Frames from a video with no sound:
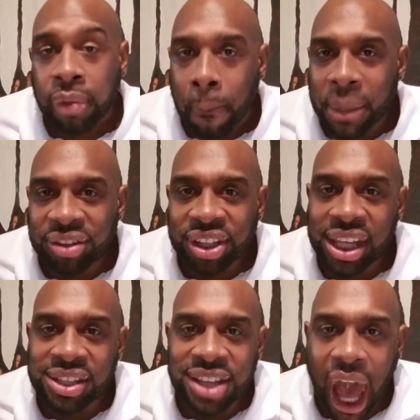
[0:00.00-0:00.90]
Miss
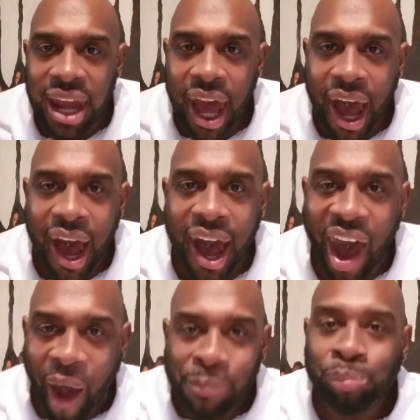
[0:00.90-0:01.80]

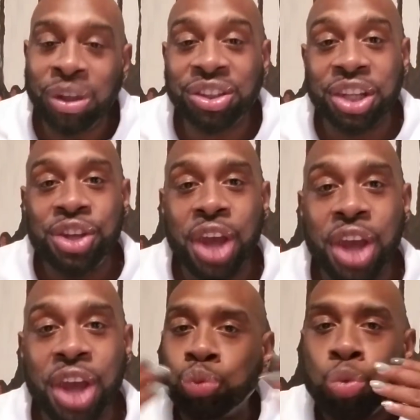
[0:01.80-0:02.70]
Kenyata. Miss
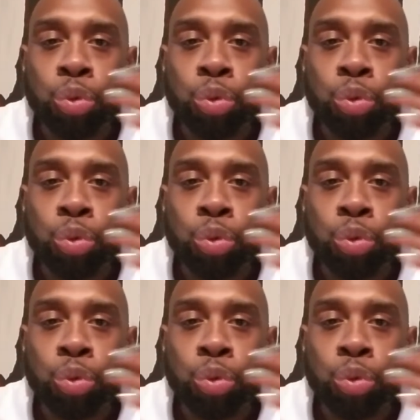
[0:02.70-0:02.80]
Kenyata.